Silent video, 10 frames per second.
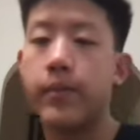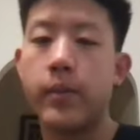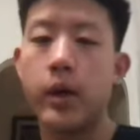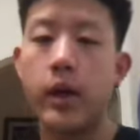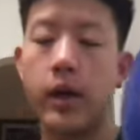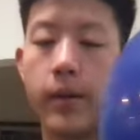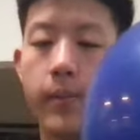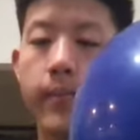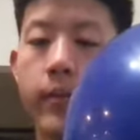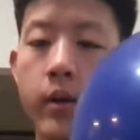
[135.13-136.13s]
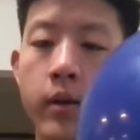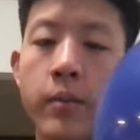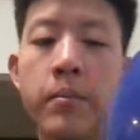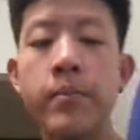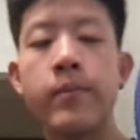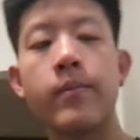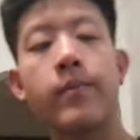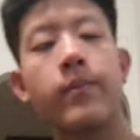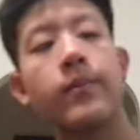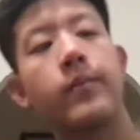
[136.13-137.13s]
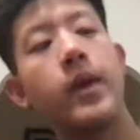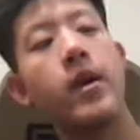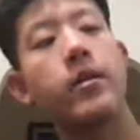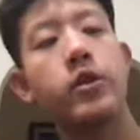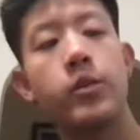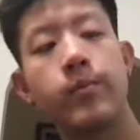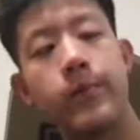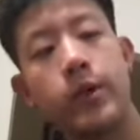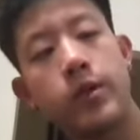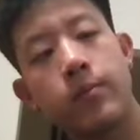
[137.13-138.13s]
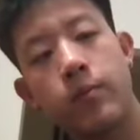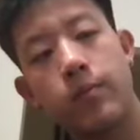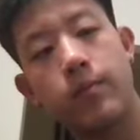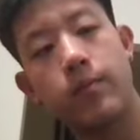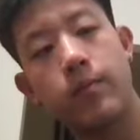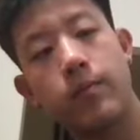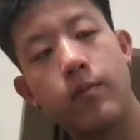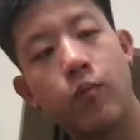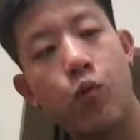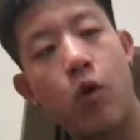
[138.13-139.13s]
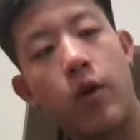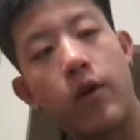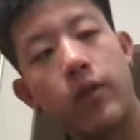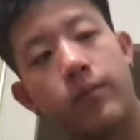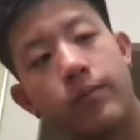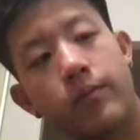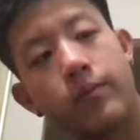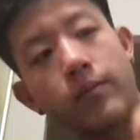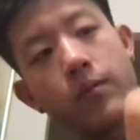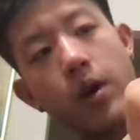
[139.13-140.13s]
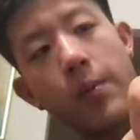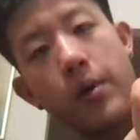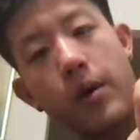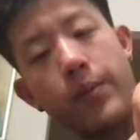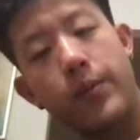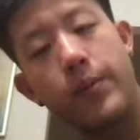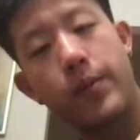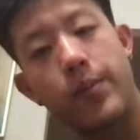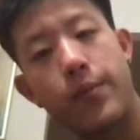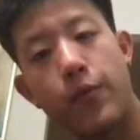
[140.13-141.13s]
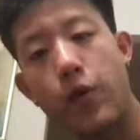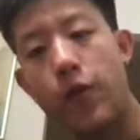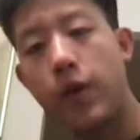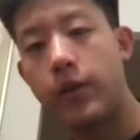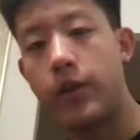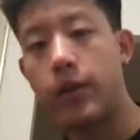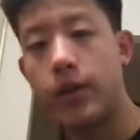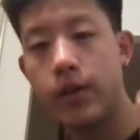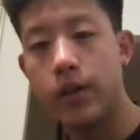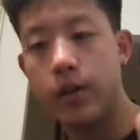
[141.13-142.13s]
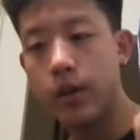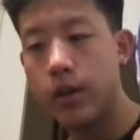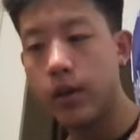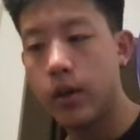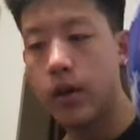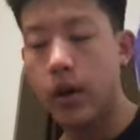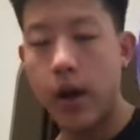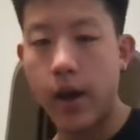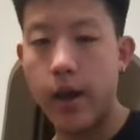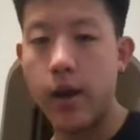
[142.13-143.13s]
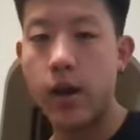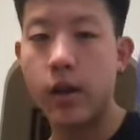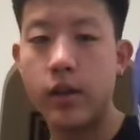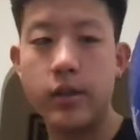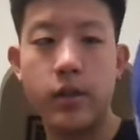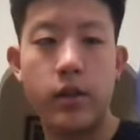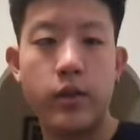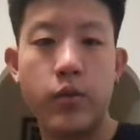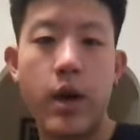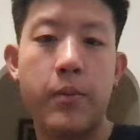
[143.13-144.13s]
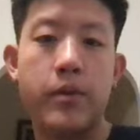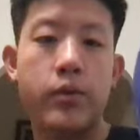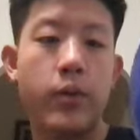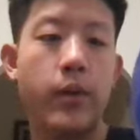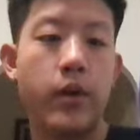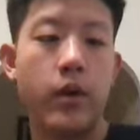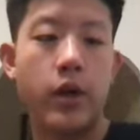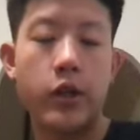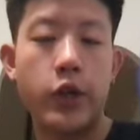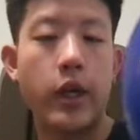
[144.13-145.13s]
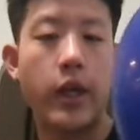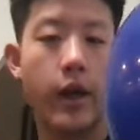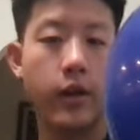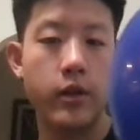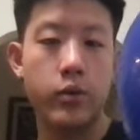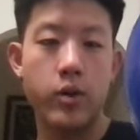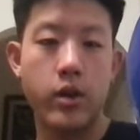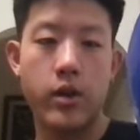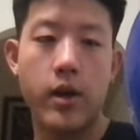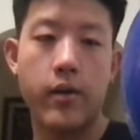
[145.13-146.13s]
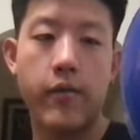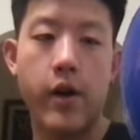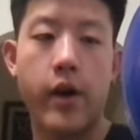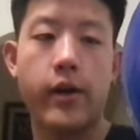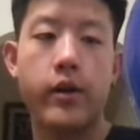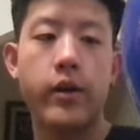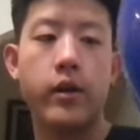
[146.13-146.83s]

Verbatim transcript: But um, yeah, there's some there's some water up, up, up around here, and uh, let's let's see what happens when we uh, try lighting this with uh, fire.